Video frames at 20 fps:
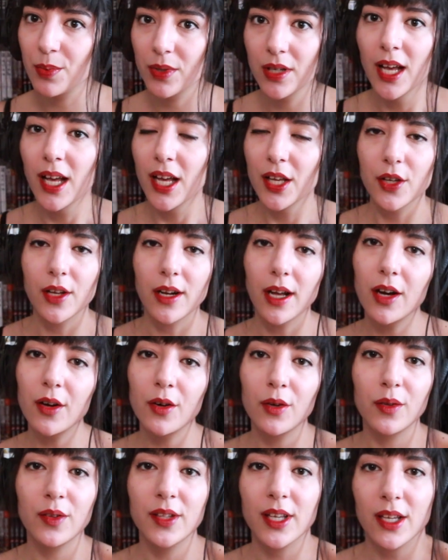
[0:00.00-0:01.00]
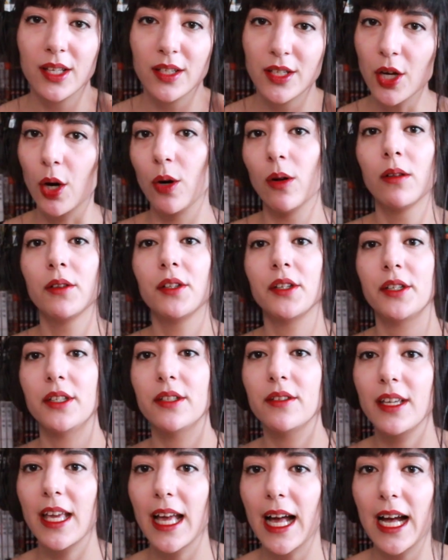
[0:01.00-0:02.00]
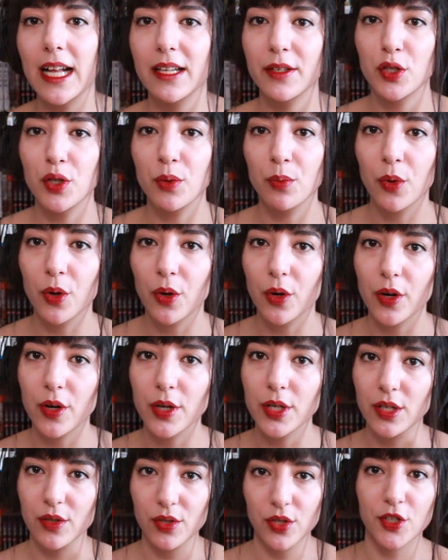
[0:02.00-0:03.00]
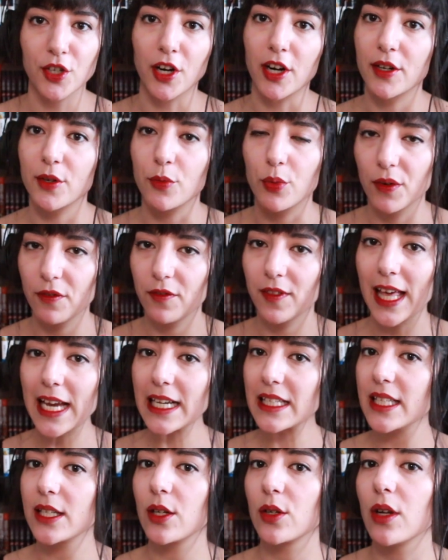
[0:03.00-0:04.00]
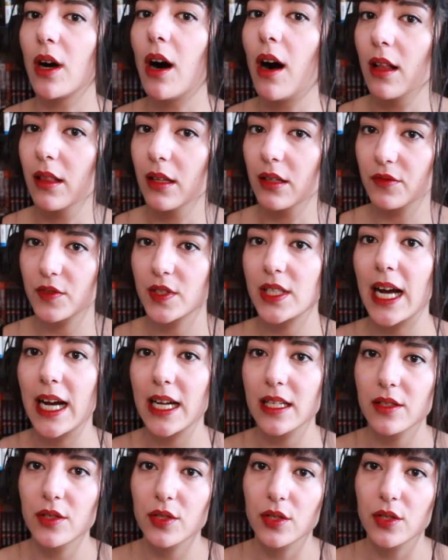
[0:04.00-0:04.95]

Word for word: But, you know, the older you get, the more you start reflecting on all of that.